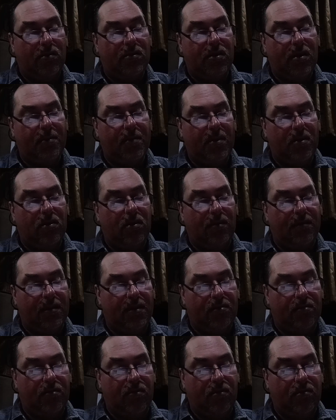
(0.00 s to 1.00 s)
typical of
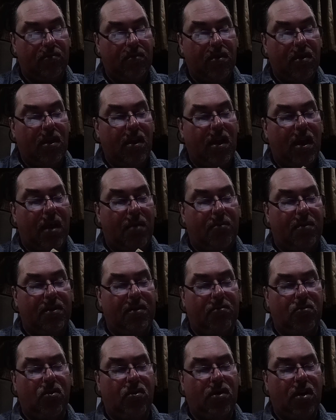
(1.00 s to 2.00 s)
this rune, and with
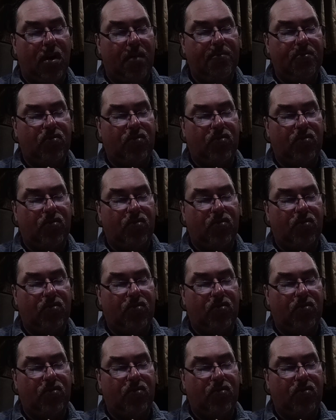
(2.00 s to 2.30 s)
it will come